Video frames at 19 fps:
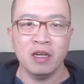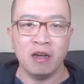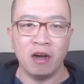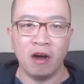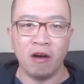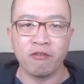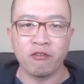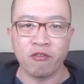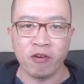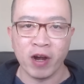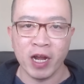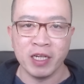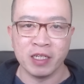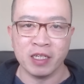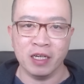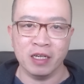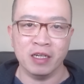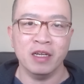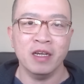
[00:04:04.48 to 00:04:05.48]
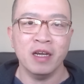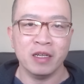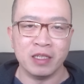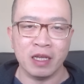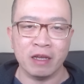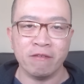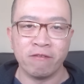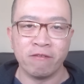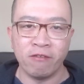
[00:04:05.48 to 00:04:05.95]
of greater
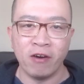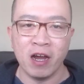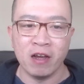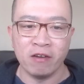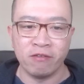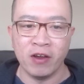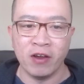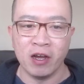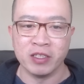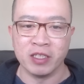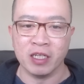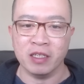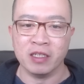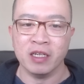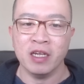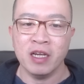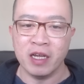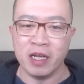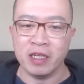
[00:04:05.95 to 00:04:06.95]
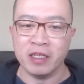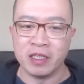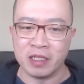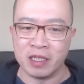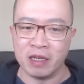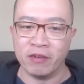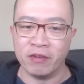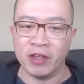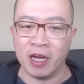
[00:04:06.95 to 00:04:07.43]
than
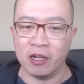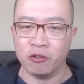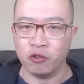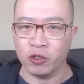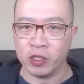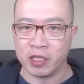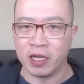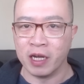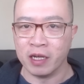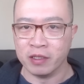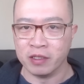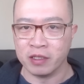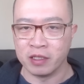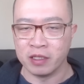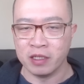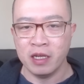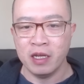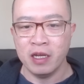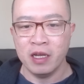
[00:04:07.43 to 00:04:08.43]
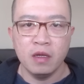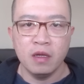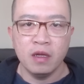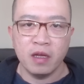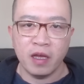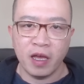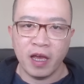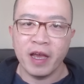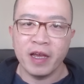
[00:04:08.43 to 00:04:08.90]
5,700 tonnes,
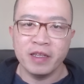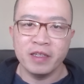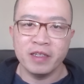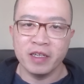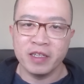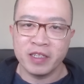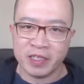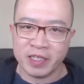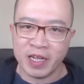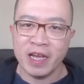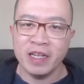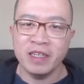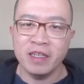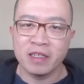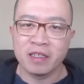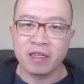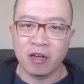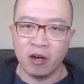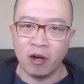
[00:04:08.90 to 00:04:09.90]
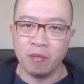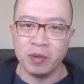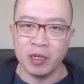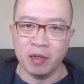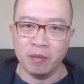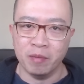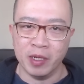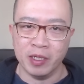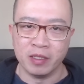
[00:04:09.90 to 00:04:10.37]
and a standard
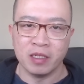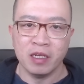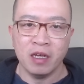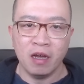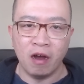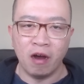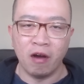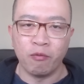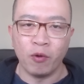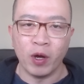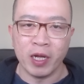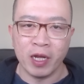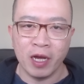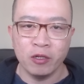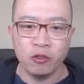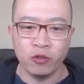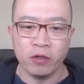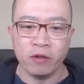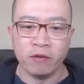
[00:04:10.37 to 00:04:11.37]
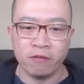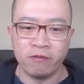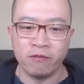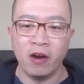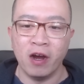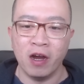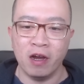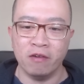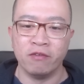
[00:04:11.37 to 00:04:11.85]
complement of
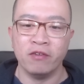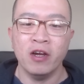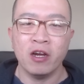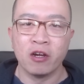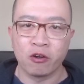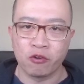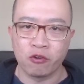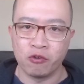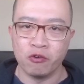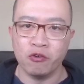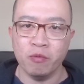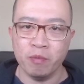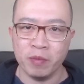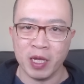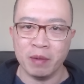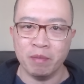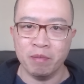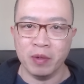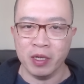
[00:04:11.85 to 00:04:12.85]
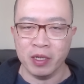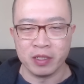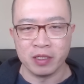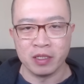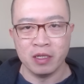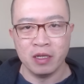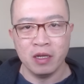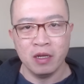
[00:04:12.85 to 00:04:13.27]
105 crew members,